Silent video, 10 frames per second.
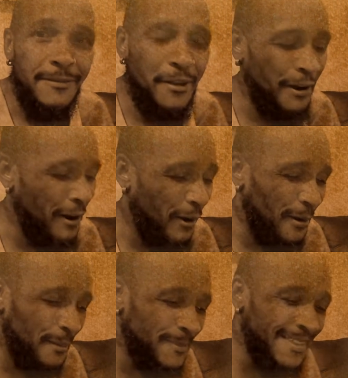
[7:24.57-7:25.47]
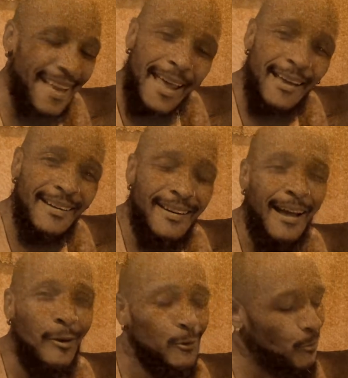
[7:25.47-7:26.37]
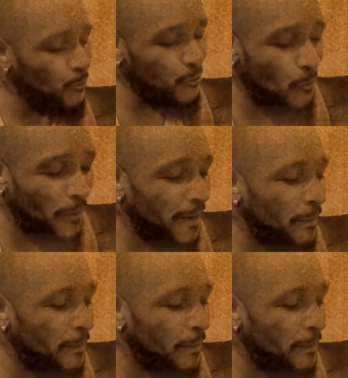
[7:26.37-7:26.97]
You know what I'm saying? And I go through human